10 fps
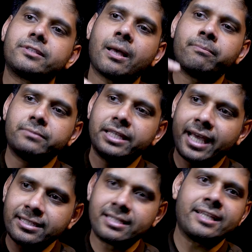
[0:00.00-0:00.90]
something
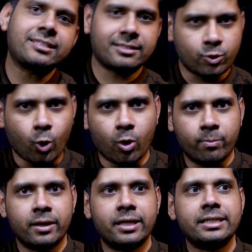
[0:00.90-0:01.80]
has less
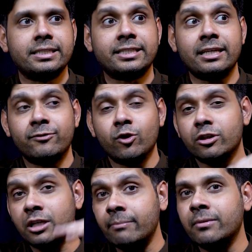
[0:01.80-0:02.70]
scope, still if you are
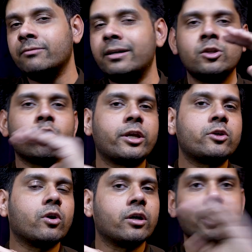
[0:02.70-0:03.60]
the #1, you're going
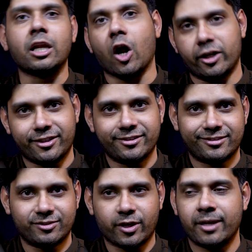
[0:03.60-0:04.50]
to earn a lot.
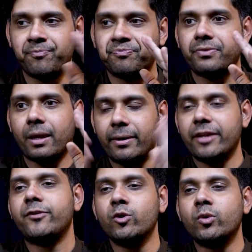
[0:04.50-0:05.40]
Okay. But
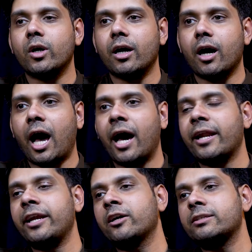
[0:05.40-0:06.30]
if you
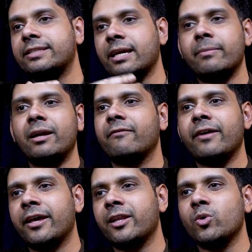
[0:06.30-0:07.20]
are in a segment
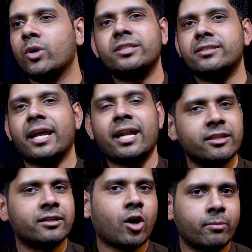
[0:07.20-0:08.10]
where you are just
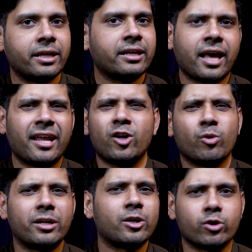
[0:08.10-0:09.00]
another Tom, Dick and Harry,
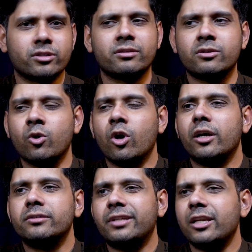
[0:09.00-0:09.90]
nobody notices you,
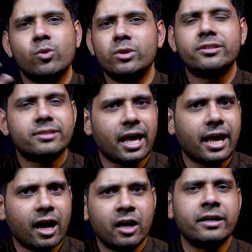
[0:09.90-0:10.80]
then you will just
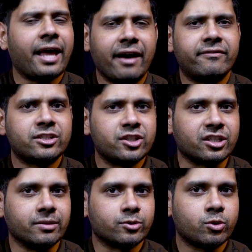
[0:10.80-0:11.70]
earn average
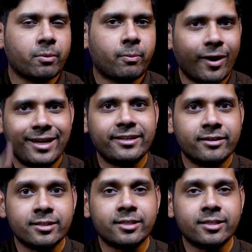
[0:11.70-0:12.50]
income. So the point here